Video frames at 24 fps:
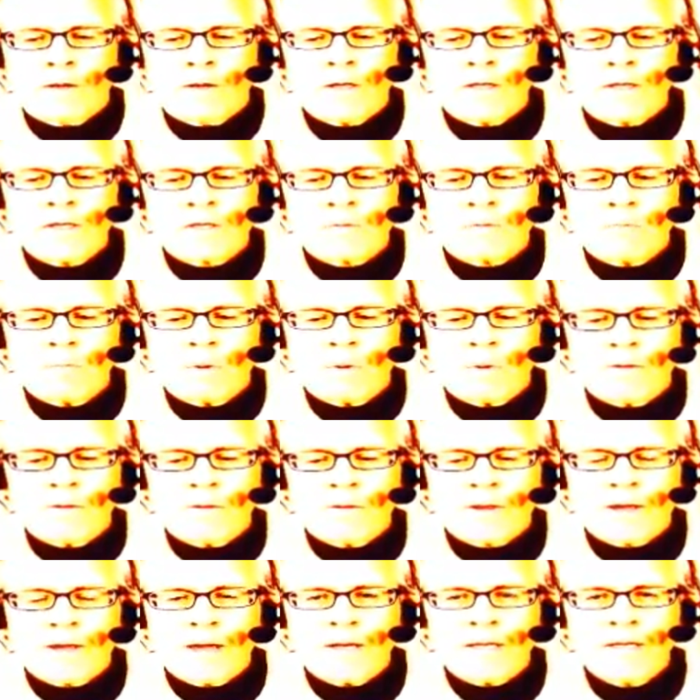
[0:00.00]
This
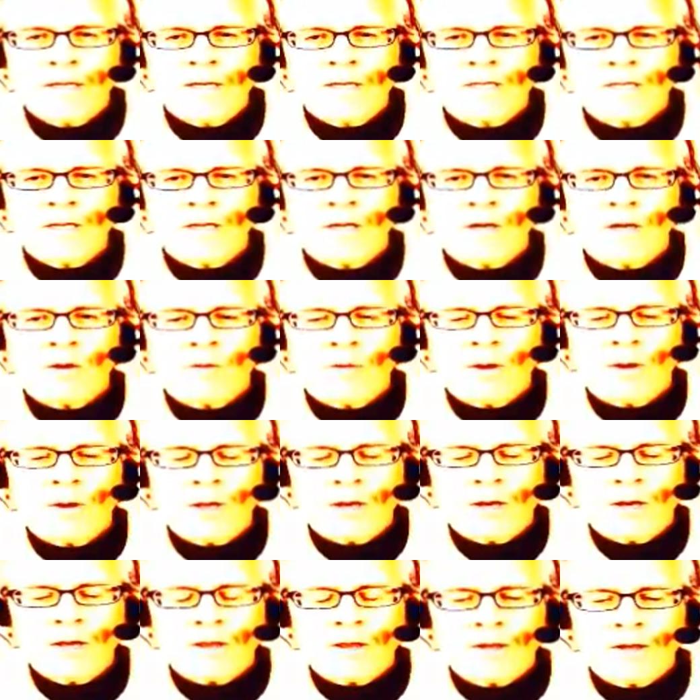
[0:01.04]
month can't teach the ego
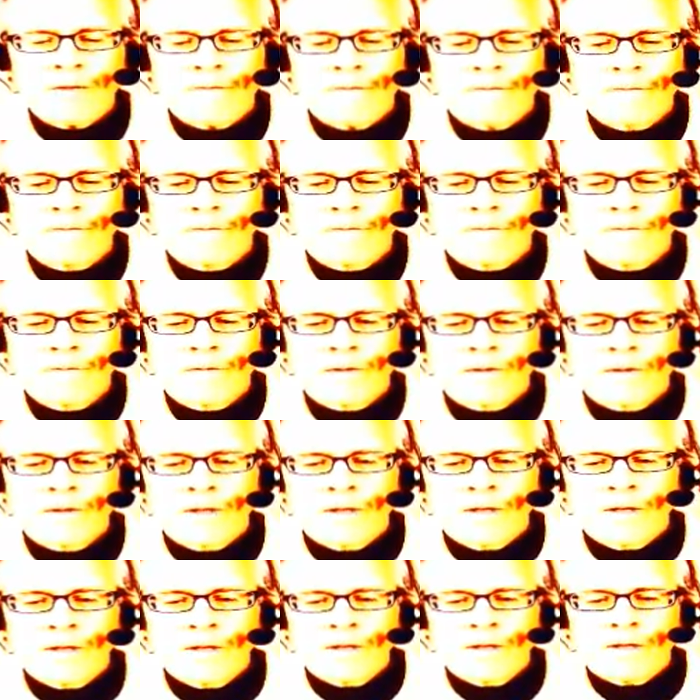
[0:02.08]
anything.
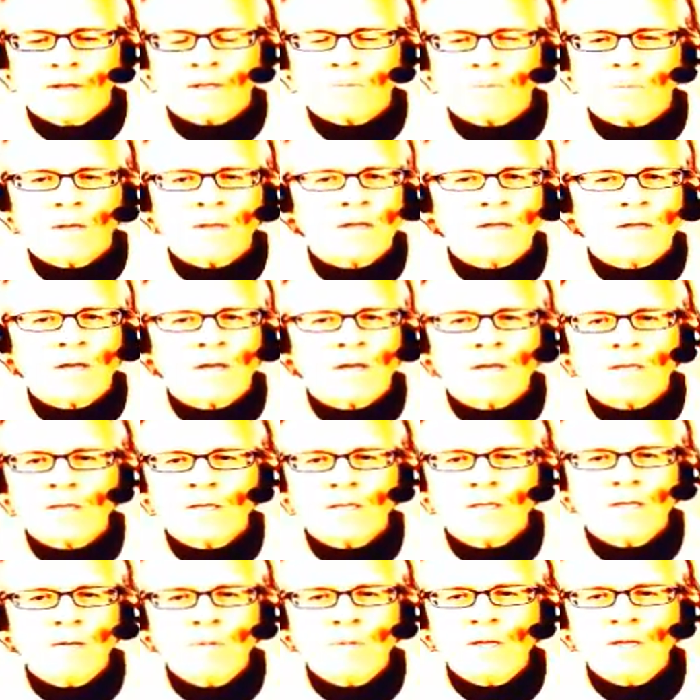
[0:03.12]
This month doesn't
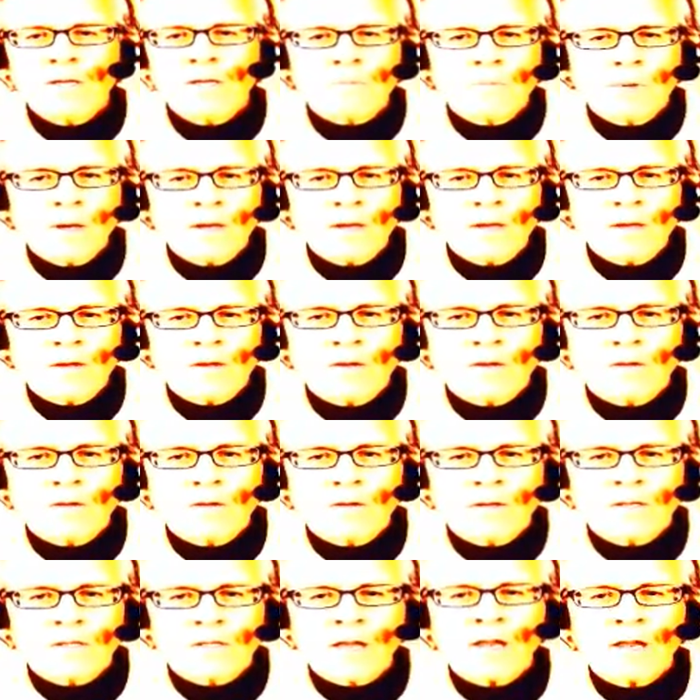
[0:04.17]
need to be this month.
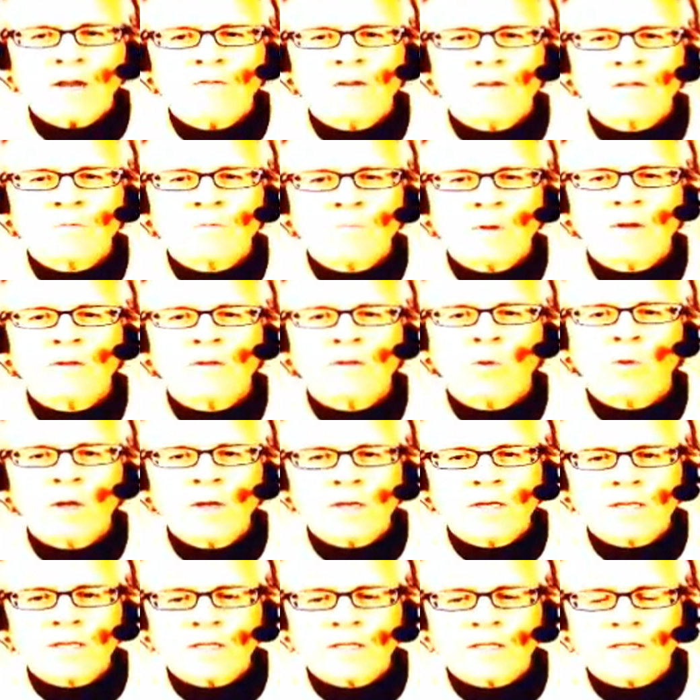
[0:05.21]
Instead of this month,
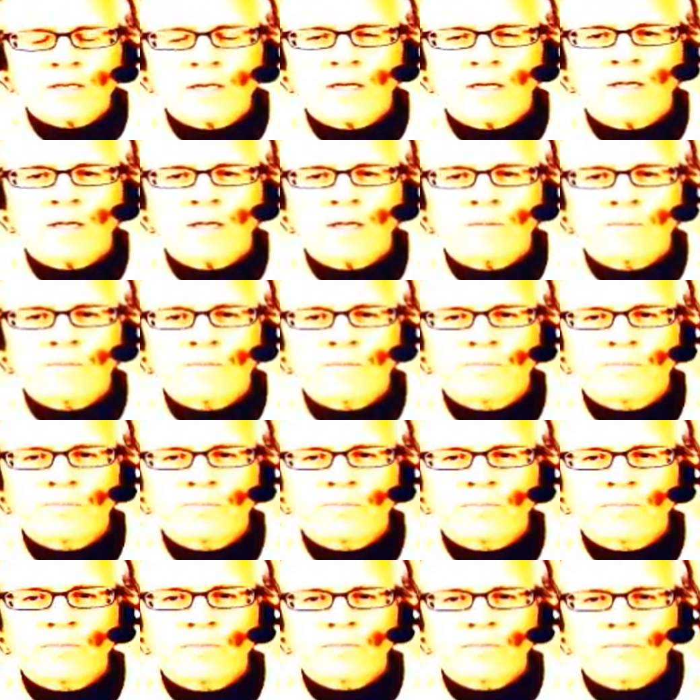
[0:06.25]
oneness is seen.
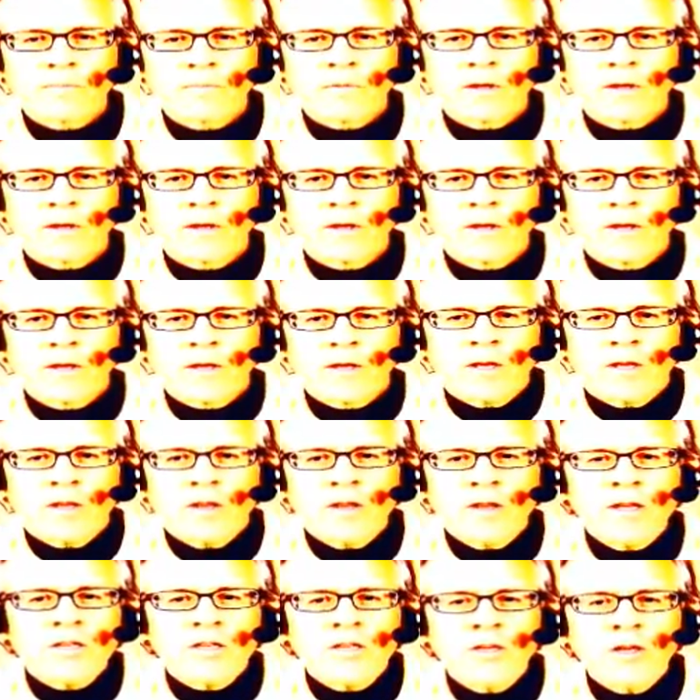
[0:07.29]

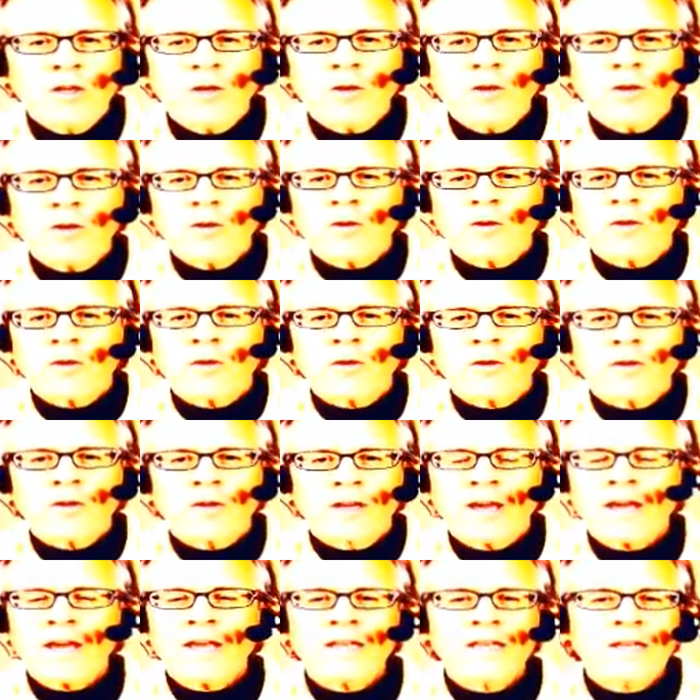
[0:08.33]
This year
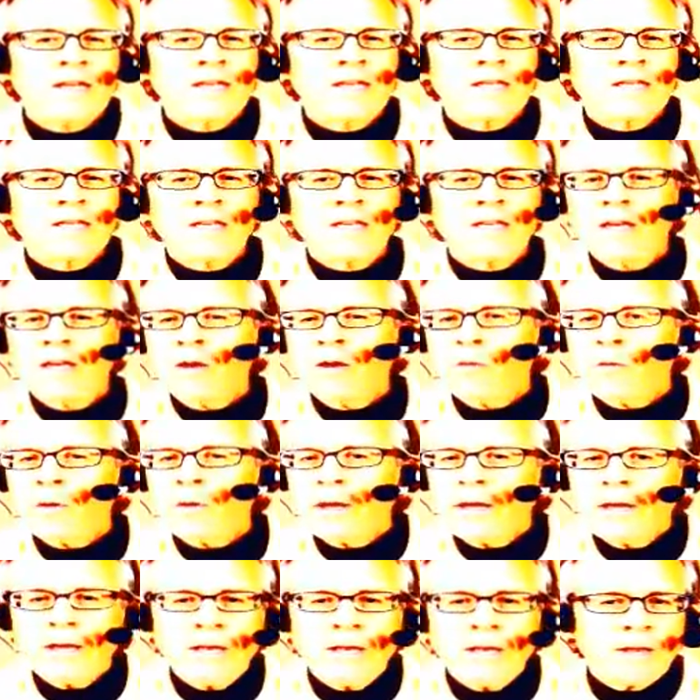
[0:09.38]
can't teach the ego
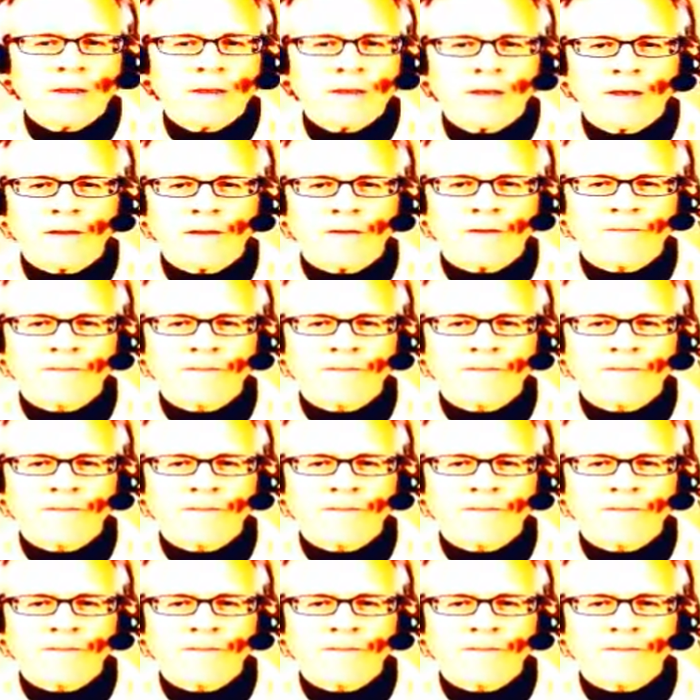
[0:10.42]
anything.